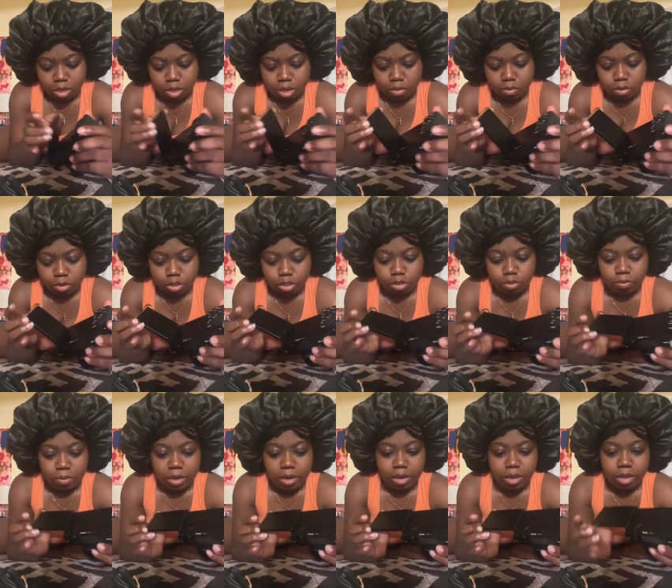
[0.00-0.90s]
I would assume
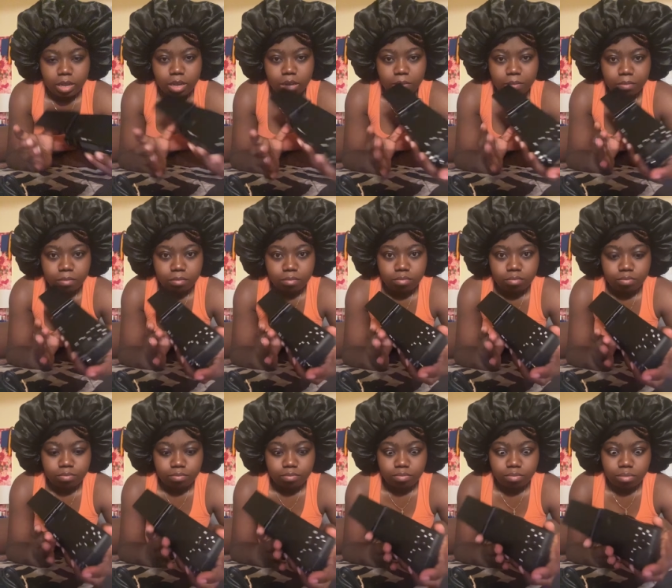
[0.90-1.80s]
that they come
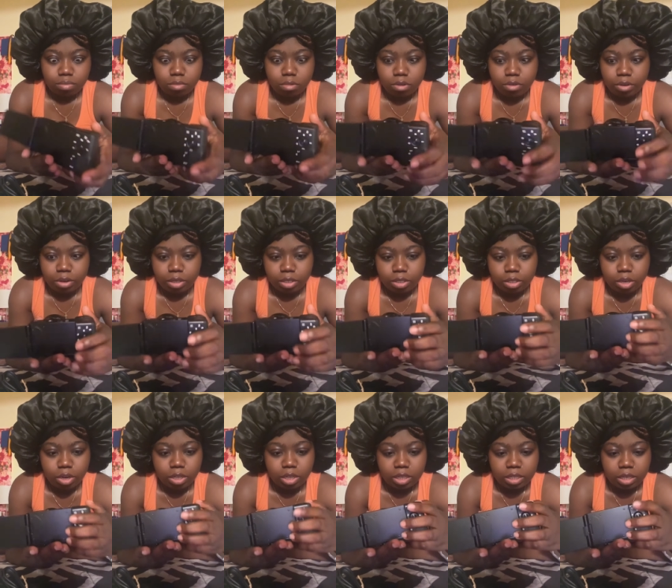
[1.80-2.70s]
already
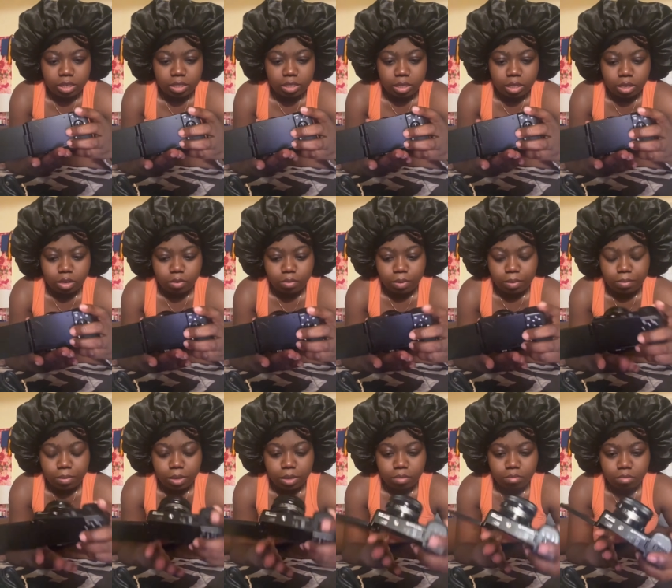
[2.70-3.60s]
charged at this a little bit,
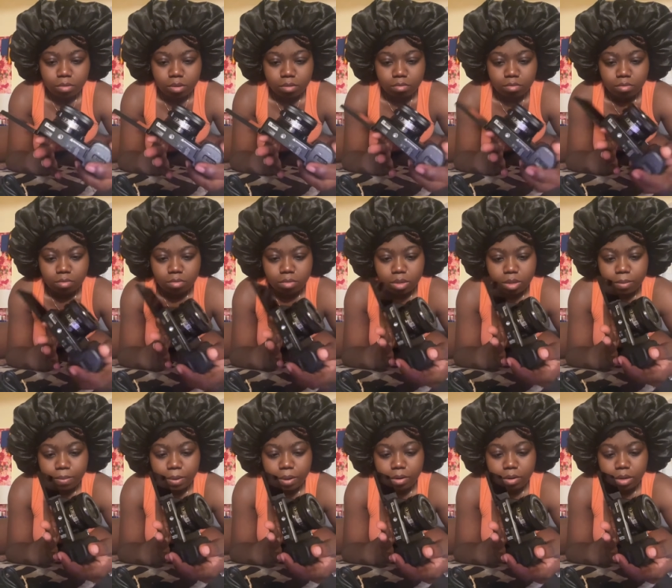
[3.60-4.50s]
but
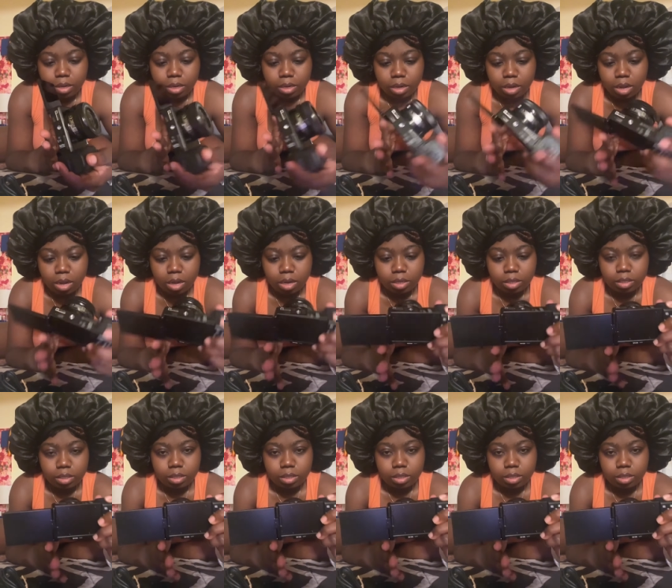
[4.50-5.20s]
apparently not.